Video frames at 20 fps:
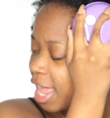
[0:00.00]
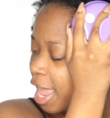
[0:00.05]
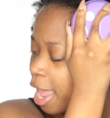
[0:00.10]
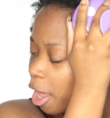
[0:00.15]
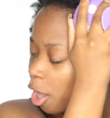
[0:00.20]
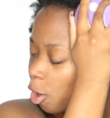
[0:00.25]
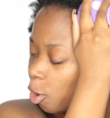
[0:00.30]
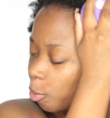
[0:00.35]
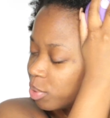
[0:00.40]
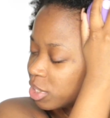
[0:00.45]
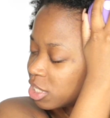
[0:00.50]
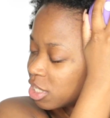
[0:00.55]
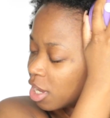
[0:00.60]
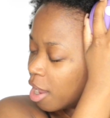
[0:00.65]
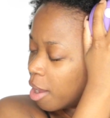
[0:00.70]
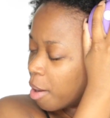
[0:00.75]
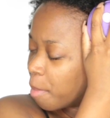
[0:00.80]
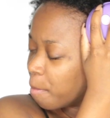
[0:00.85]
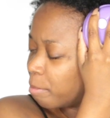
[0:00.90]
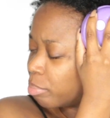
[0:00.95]
helps
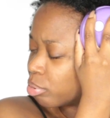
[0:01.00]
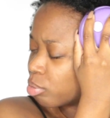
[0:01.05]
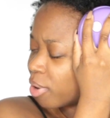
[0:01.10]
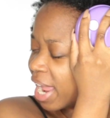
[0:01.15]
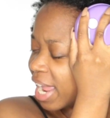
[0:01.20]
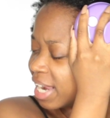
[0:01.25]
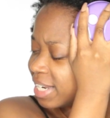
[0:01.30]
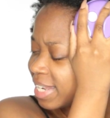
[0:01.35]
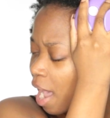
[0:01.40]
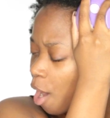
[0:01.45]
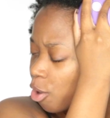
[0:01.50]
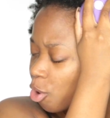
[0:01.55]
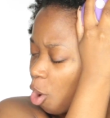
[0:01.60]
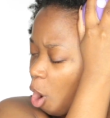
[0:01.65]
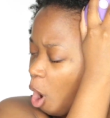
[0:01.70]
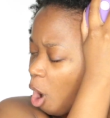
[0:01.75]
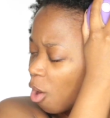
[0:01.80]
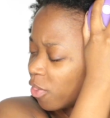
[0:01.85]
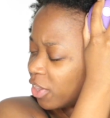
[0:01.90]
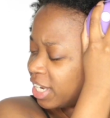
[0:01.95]
break down
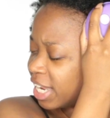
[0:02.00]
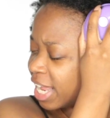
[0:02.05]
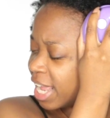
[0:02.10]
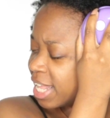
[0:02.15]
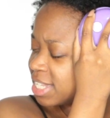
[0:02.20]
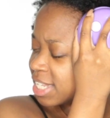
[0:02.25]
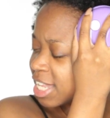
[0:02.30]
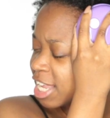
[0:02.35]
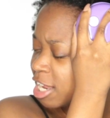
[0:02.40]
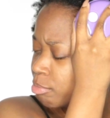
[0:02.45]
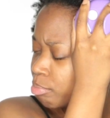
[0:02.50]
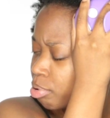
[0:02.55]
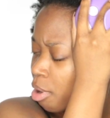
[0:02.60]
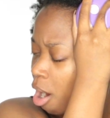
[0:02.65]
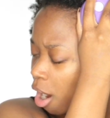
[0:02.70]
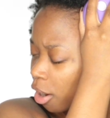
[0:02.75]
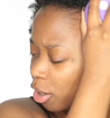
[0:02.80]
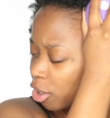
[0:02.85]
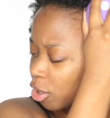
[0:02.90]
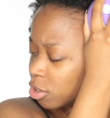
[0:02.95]
all the dead skin
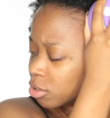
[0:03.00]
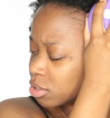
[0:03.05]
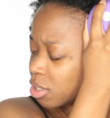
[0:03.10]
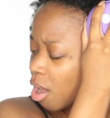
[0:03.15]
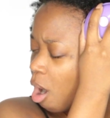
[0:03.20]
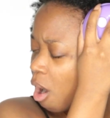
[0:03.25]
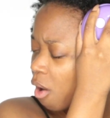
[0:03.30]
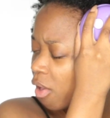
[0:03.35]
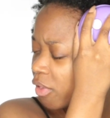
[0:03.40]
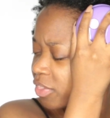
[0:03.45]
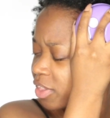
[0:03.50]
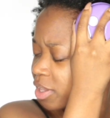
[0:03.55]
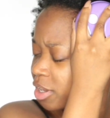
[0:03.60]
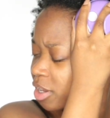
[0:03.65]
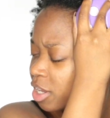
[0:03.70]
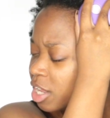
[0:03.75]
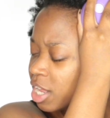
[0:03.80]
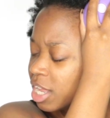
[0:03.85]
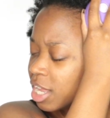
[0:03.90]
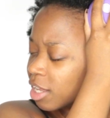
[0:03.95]
particles, all
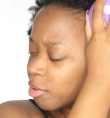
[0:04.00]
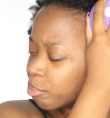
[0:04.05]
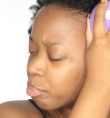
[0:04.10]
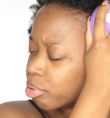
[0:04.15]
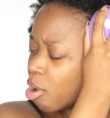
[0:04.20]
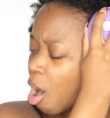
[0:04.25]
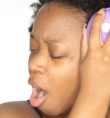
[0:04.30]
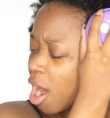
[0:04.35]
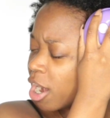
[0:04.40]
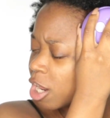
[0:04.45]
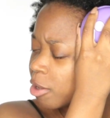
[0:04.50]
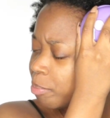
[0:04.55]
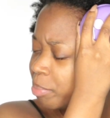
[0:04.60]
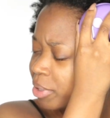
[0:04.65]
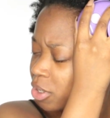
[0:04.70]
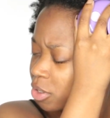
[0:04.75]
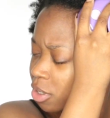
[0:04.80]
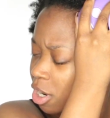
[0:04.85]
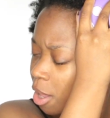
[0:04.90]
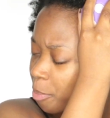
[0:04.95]
the product
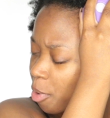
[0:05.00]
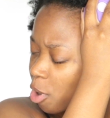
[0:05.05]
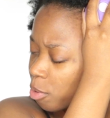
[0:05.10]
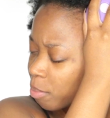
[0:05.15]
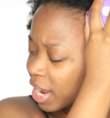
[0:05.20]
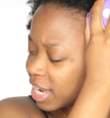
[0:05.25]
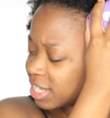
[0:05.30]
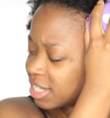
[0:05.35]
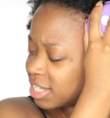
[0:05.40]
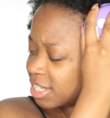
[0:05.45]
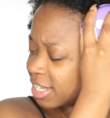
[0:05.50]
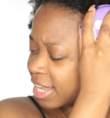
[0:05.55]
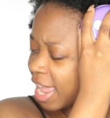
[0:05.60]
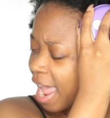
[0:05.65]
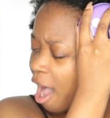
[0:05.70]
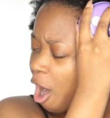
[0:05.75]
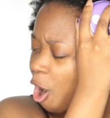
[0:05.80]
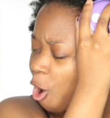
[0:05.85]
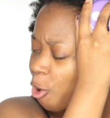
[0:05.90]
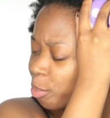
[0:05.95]
build up on my
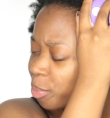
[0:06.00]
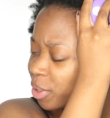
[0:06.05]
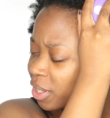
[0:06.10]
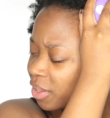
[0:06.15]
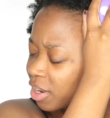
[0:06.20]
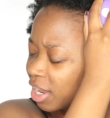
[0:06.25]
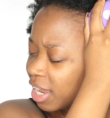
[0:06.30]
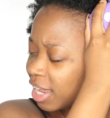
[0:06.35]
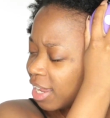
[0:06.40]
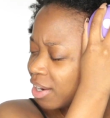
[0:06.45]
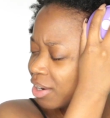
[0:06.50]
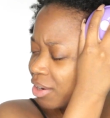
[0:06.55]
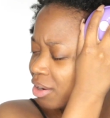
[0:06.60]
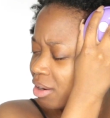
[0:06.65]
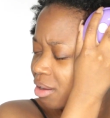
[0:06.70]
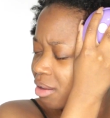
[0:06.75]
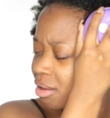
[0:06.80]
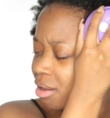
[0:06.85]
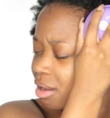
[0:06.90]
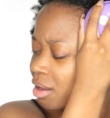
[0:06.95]
scalp,
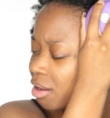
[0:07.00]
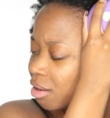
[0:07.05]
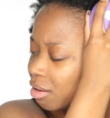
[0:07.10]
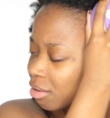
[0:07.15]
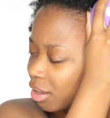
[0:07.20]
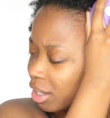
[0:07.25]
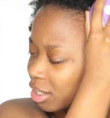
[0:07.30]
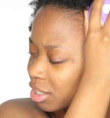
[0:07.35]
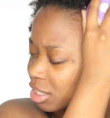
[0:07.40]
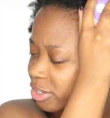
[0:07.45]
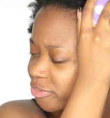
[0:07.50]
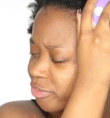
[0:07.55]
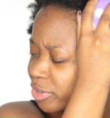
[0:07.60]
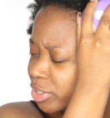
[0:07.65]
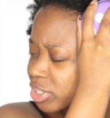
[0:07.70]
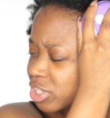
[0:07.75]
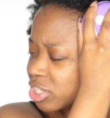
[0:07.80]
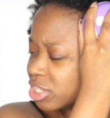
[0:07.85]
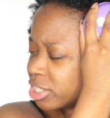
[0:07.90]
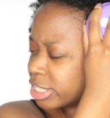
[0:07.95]
and it just
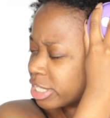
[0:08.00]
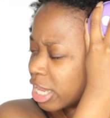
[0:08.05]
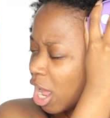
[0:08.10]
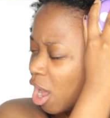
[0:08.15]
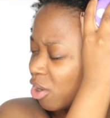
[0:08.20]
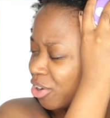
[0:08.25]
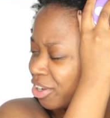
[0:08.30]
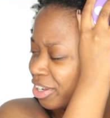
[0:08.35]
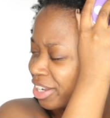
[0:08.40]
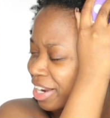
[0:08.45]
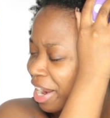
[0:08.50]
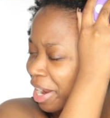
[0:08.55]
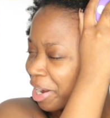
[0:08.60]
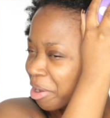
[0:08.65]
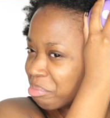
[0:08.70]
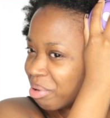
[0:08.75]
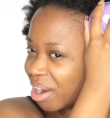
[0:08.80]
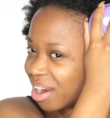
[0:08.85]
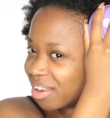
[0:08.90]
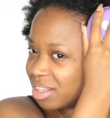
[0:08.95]
feels so good. I
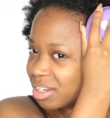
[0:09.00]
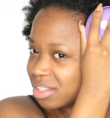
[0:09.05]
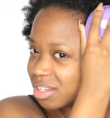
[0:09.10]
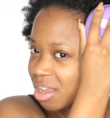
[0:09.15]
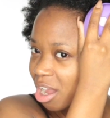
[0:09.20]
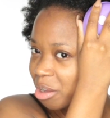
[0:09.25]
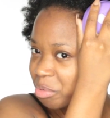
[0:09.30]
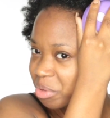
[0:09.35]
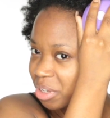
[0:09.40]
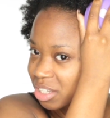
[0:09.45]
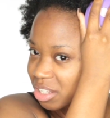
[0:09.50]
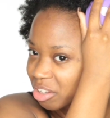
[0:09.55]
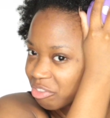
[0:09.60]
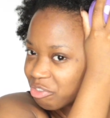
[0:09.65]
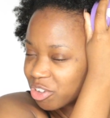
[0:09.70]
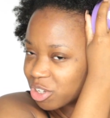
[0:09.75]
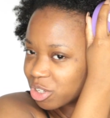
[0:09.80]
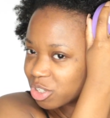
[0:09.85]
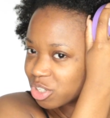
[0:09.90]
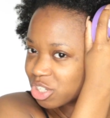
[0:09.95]
can barely talk because
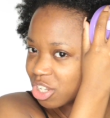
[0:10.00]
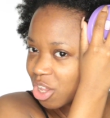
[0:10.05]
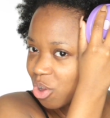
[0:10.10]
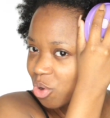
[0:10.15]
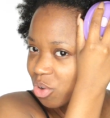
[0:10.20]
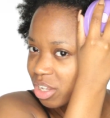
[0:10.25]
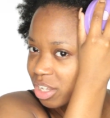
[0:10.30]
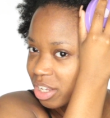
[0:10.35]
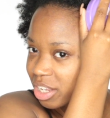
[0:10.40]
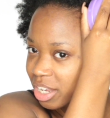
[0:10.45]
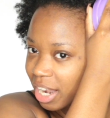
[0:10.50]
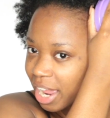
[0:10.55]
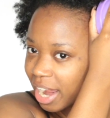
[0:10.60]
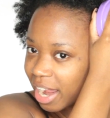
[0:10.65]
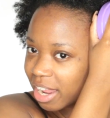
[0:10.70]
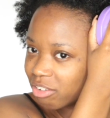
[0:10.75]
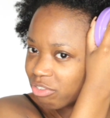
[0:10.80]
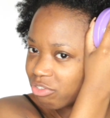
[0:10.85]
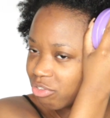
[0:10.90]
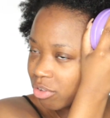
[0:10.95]
it feels so good.
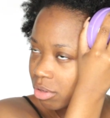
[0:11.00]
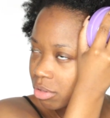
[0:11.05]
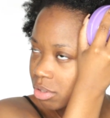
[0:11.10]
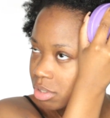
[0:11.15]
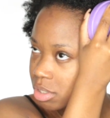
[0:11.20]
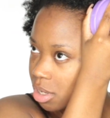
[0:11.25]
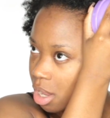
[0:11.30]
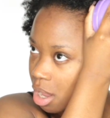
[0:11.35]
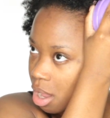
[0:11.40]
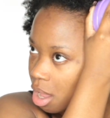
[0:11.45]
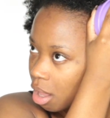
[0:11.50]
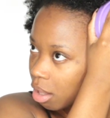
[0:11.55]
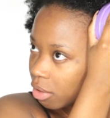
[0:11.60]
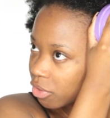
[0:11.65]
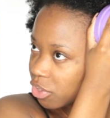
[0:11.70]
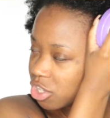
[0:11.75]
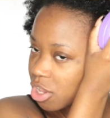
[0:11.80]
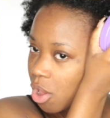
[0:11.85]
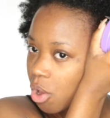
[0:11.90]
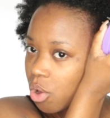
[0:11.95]
Like, it feels
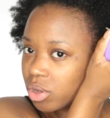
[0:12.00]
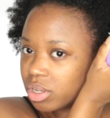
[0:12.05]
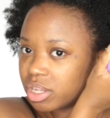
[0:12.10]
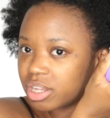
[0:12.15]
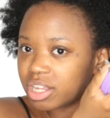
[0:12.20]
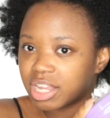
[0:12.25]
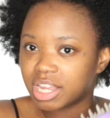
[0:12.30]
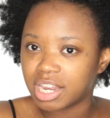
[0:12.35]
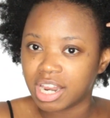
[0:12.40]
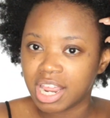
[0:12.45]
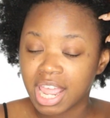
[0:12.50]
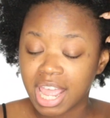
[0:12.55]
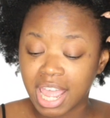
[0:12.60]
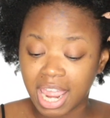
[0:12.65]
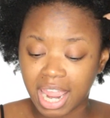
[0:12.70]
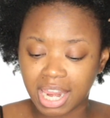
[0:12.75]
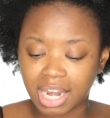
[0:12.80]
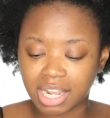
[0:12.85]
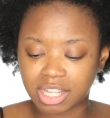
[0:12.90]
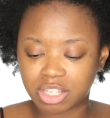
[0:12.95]
so good,
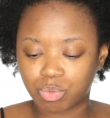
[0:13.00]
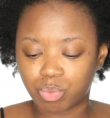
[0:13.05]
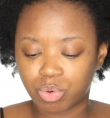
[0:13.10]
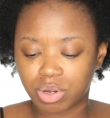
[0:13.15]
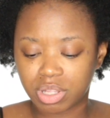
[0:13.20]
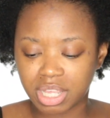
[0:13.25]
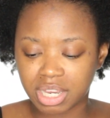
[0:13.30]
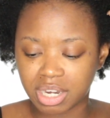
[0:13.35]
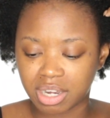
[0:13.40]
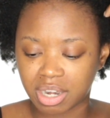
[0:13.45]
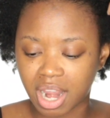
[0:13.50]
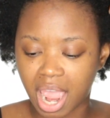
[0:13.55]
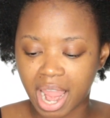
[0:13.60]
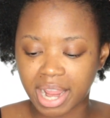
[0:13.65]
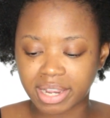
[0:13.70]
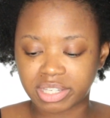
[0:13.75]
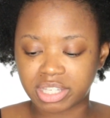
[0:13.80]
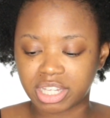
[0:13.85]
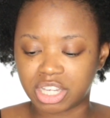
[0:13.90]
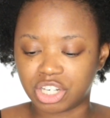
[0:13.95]
and it's really
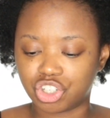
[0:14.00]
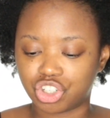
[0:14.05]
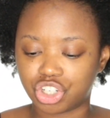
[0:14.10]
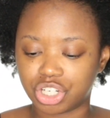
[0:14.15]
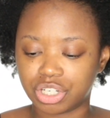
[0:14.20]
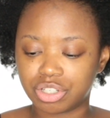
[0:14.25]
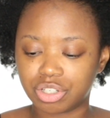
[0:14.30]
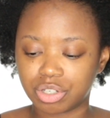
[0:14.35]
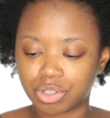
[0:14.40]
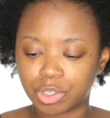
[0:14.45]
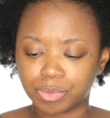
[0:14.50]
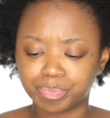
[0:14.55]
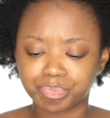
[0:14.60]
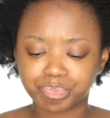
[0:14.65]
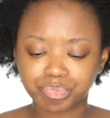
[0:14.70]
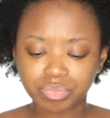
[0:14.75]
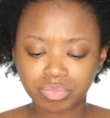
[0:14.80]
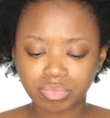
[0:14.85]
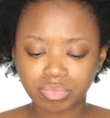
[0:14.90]
nice and gentle.